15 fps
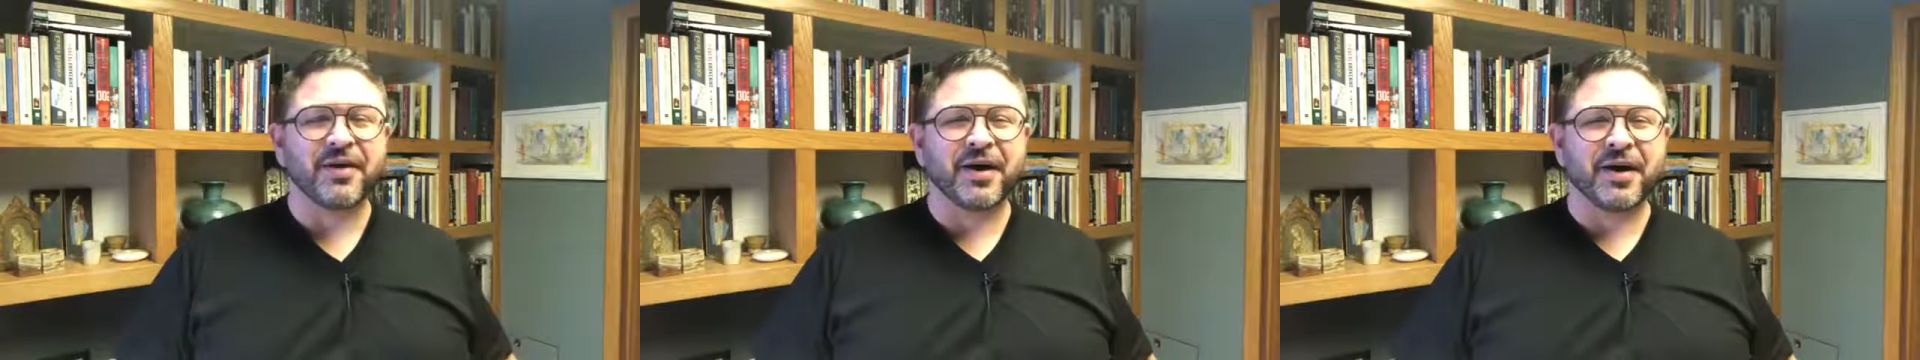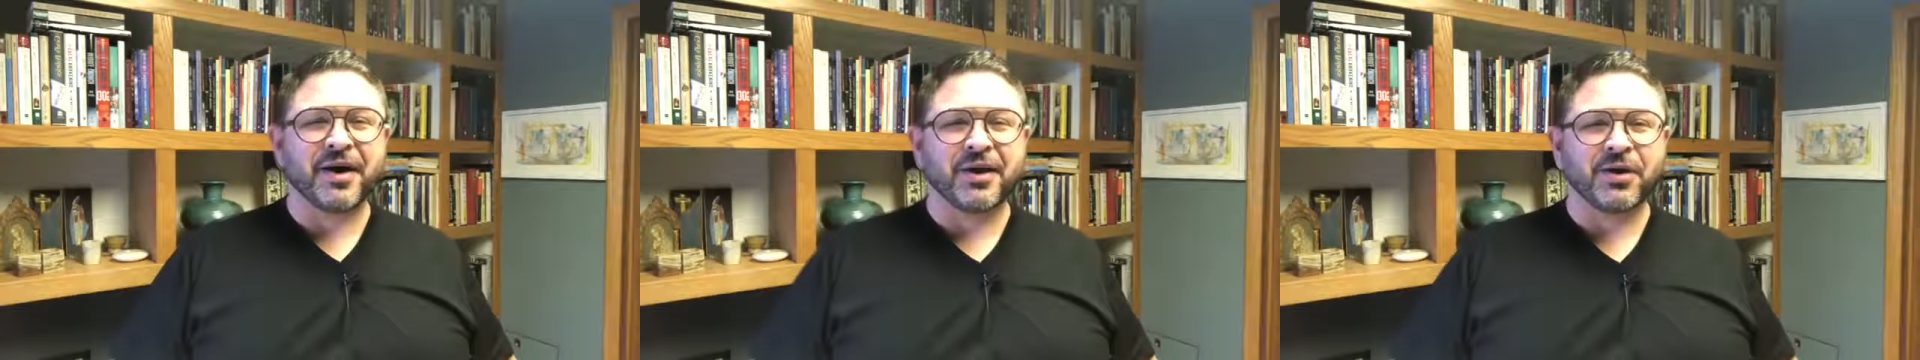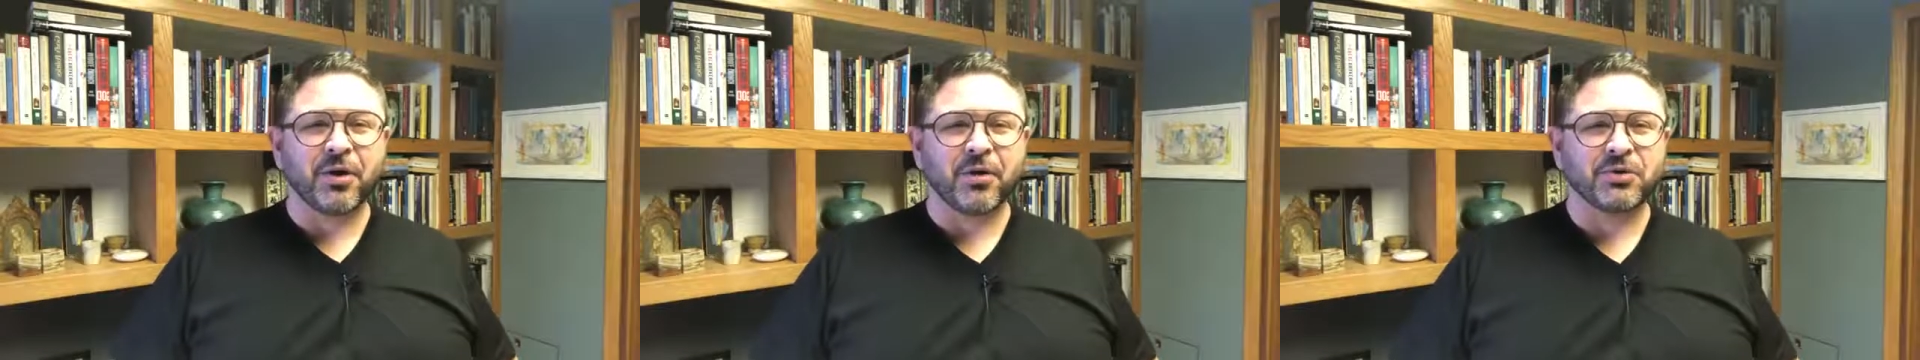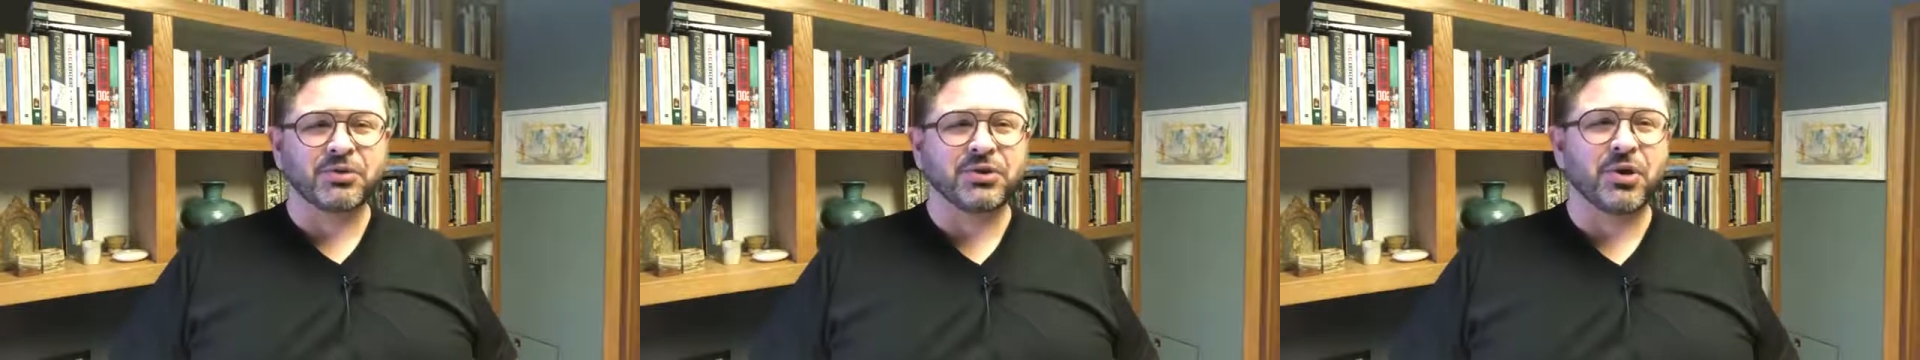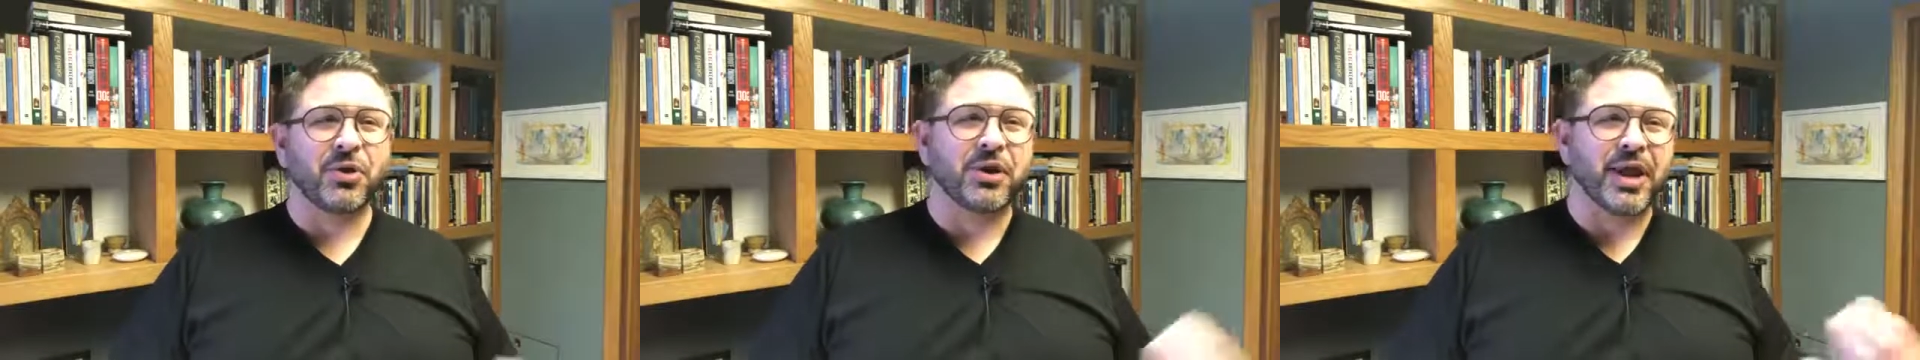uh, no
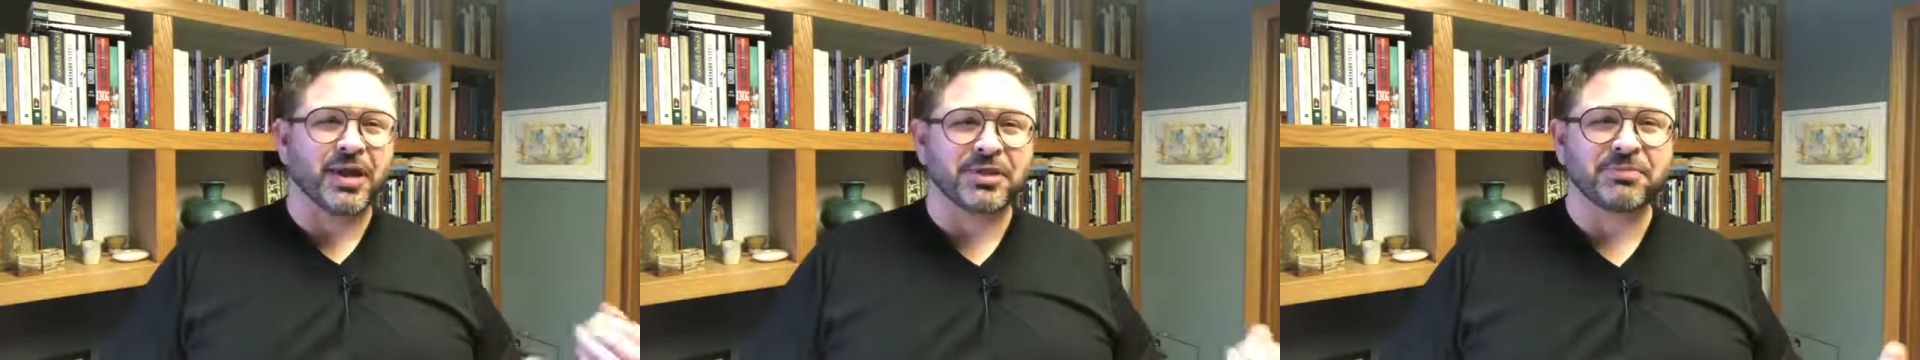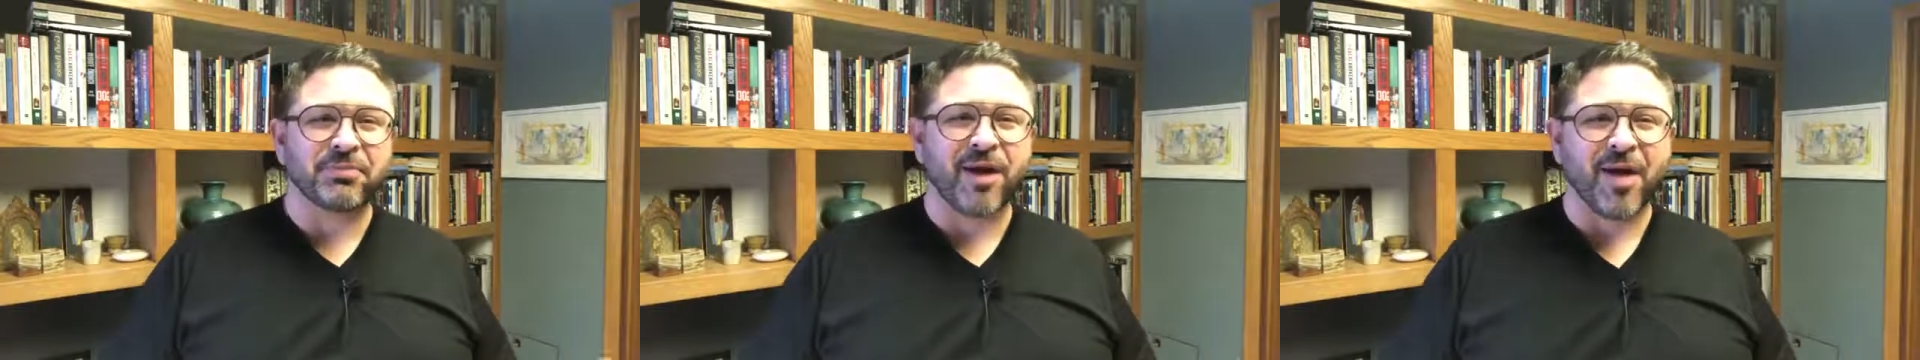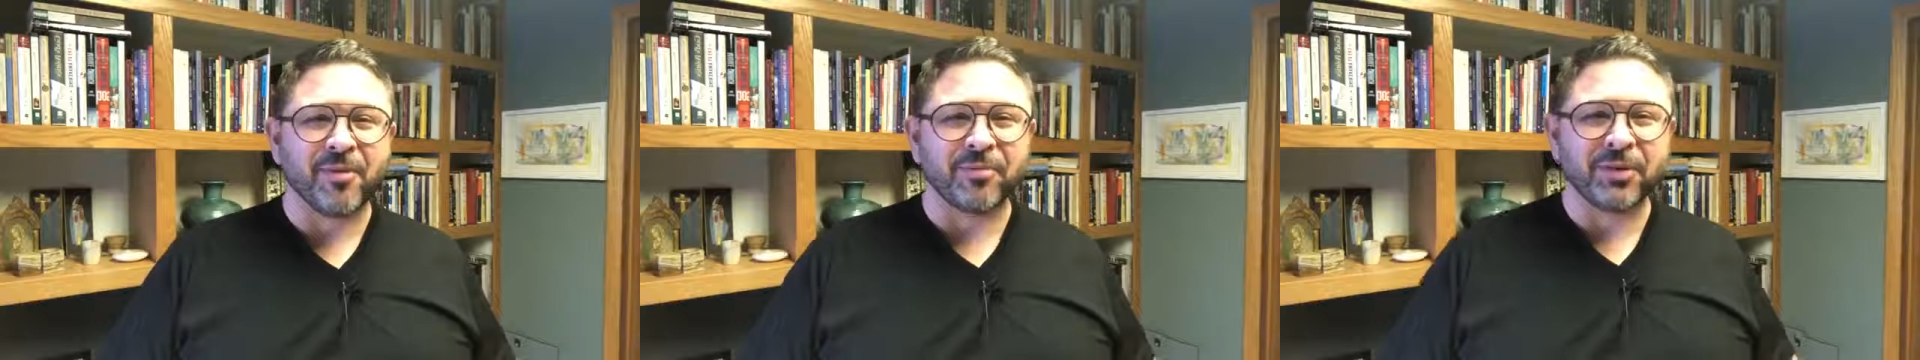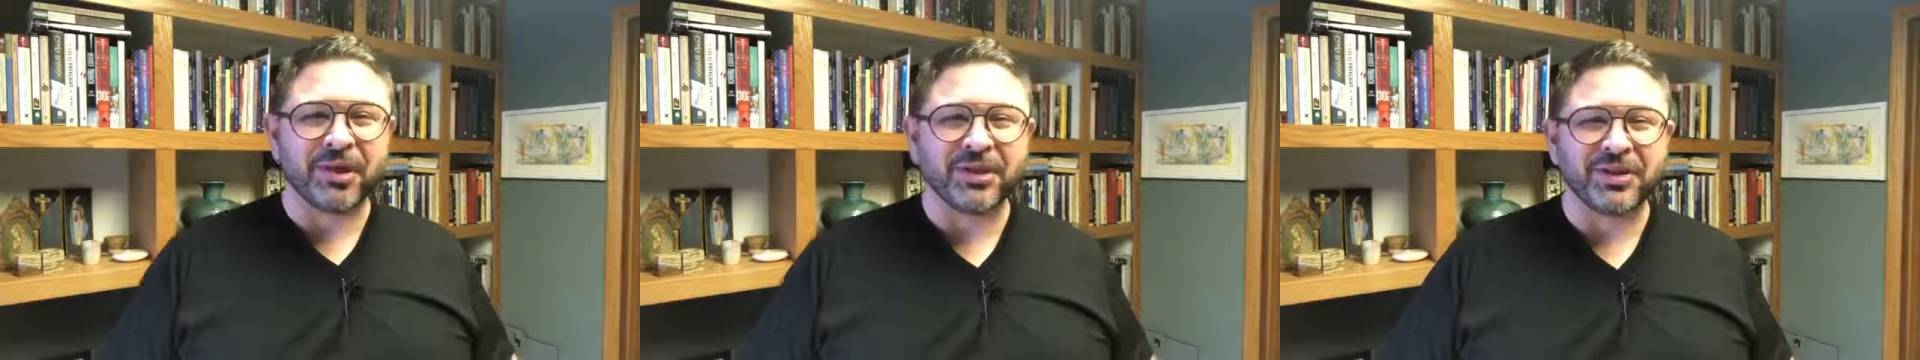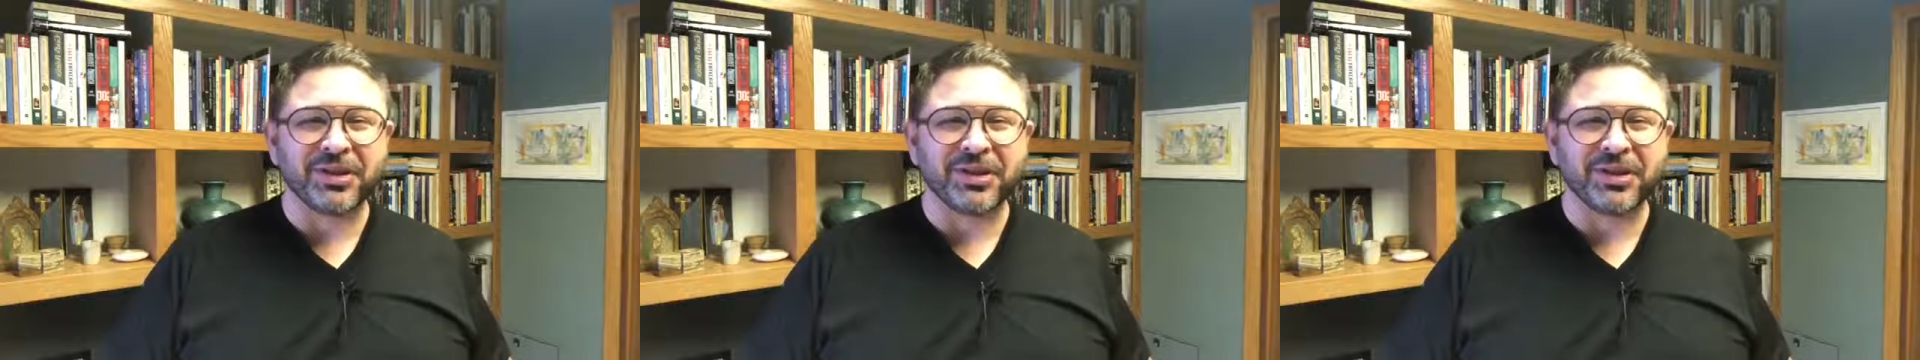snow days probably.